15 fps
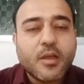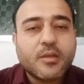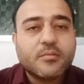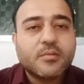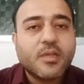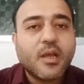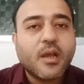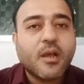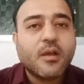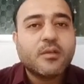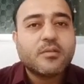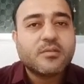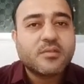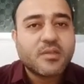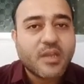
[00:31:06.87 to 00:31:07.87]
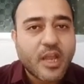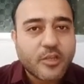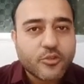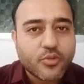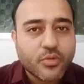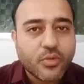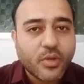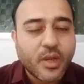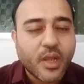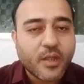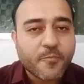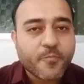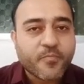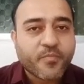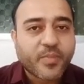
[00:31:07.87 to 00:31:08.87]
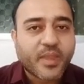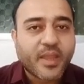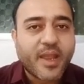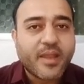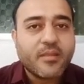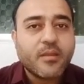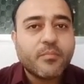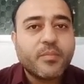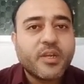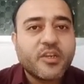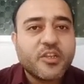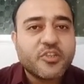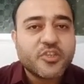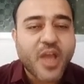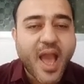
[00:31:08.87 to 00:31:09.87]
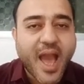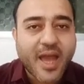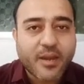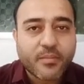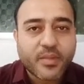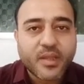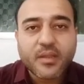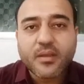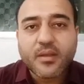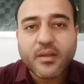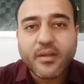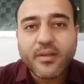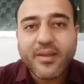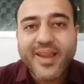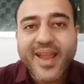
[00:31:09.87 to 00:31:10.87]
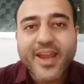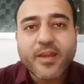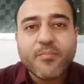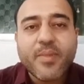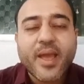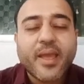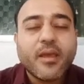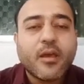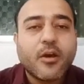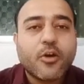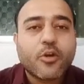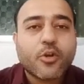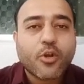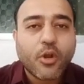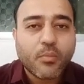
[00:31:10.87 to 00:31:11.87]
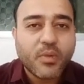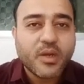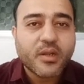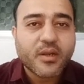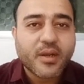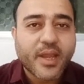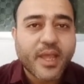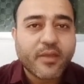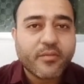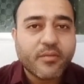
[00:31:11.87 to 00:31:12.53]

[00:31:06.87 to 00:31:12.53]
the Sirajudullah and the British army led by Robert Clive?